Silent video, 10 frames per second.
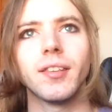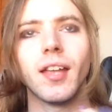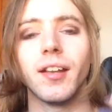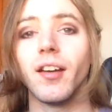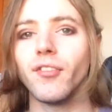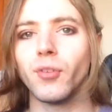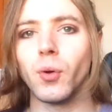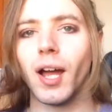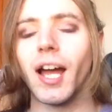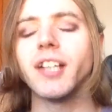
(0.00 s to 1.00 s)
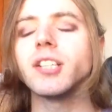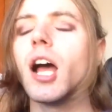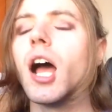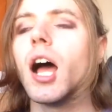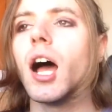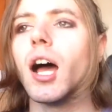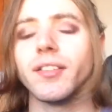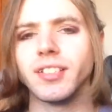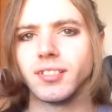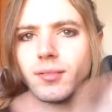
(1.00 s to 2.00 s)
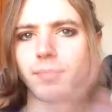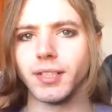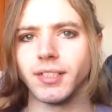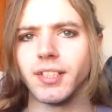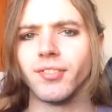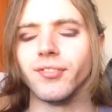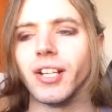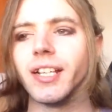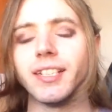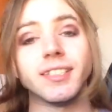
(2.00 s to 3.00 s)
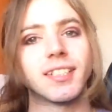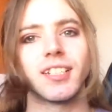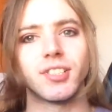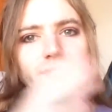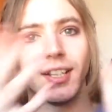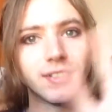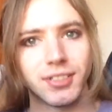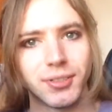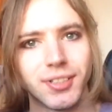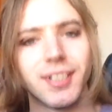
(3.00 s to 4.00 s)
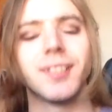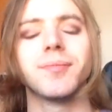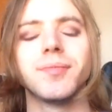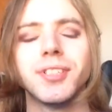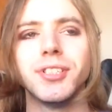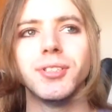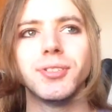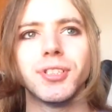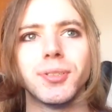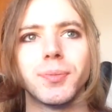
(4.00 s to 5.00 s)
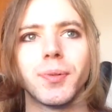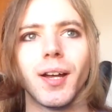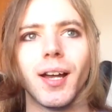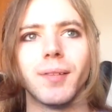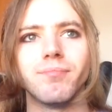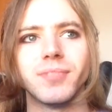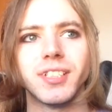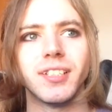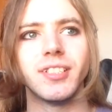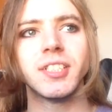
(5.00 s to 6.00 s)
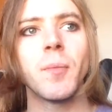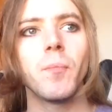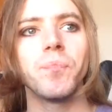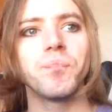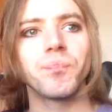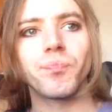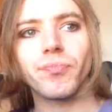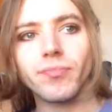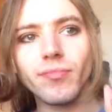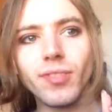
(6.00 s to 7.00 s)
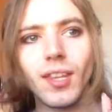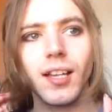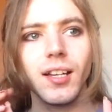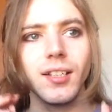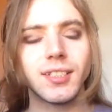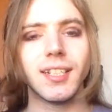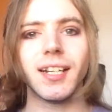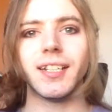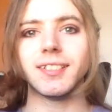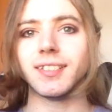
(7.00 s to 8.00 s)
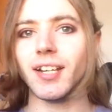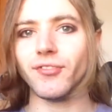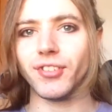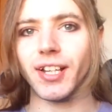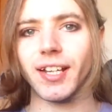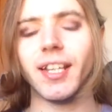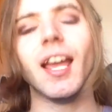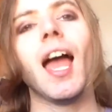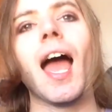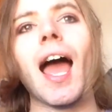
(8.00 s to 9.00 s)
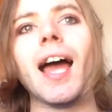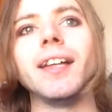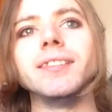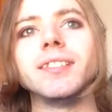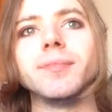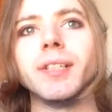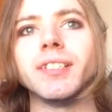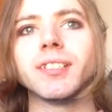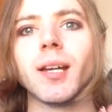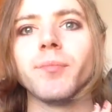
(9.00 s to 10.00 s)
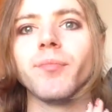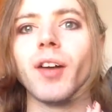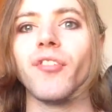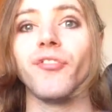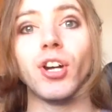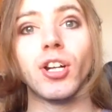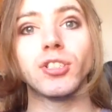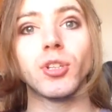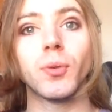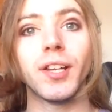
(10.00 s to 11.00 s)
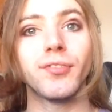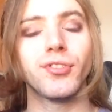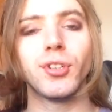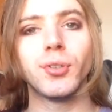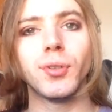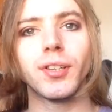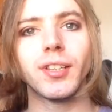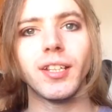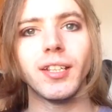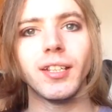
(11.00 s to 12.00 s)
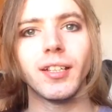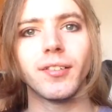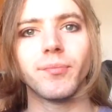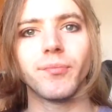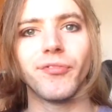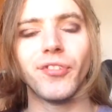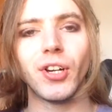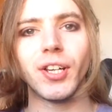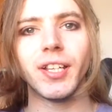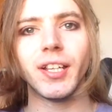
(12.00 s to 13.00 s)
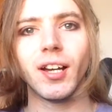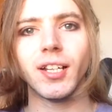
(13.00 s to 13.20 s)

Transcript: Another thought I had, this is completely different related, it's actually related to the YouTube series. Today is the 10th day, and it means I'm a third of the way through the 30